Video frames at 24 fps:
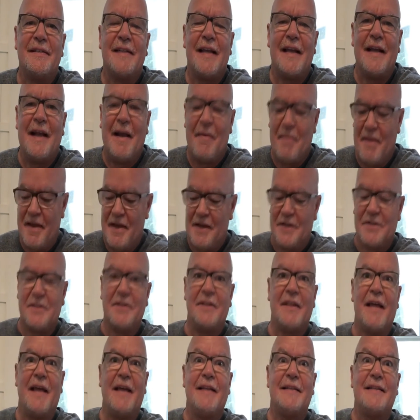and I'm here
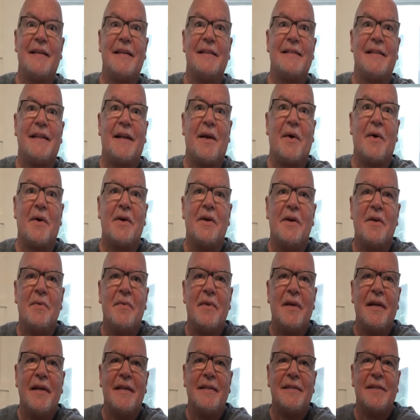today tasting our new
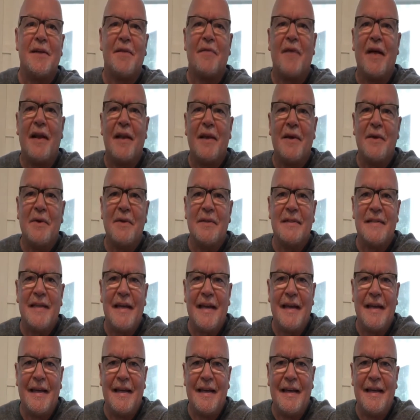release of
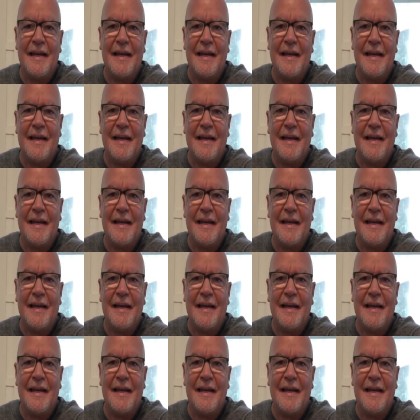Aligoté.